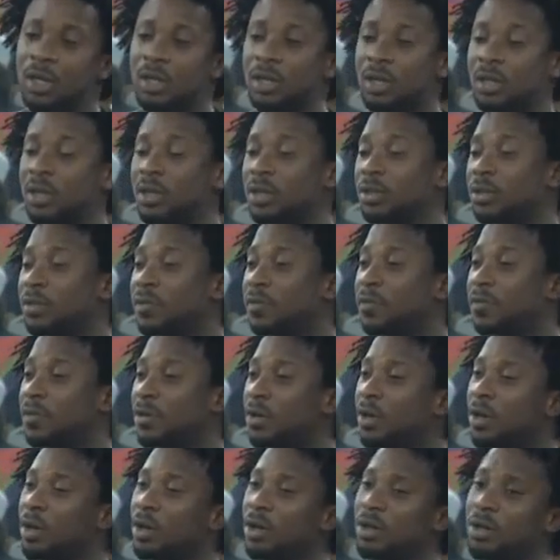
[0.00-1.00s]
on the
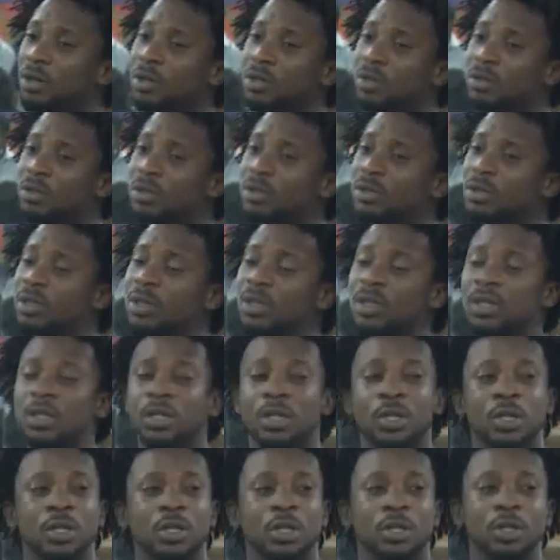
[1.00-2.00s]
floor,
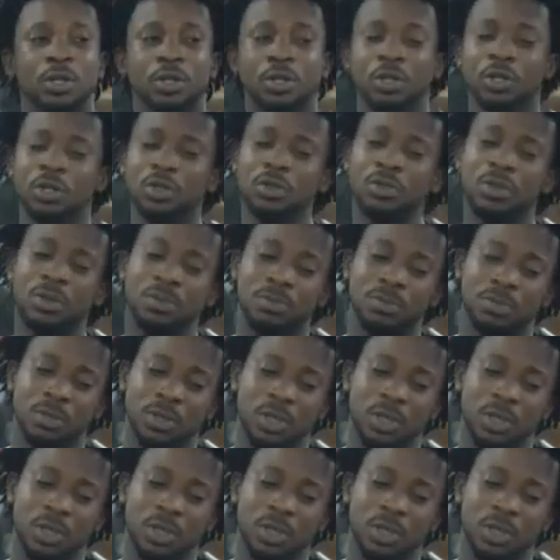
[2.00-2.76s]
you and